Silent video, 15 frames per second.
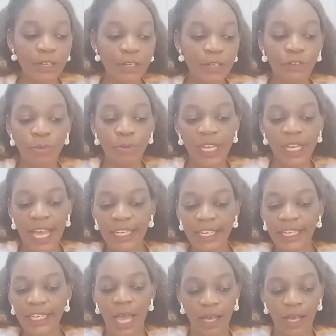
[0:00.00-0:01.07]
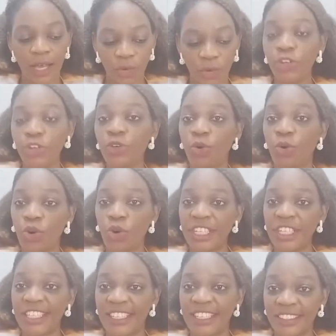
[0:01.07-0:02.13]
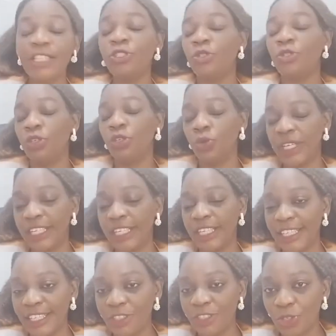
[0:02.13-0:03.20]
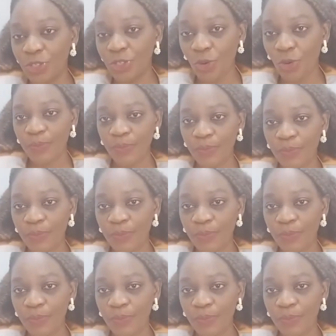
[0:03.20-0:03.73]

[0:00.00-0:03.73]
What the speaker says: from learning on your content, you will need to know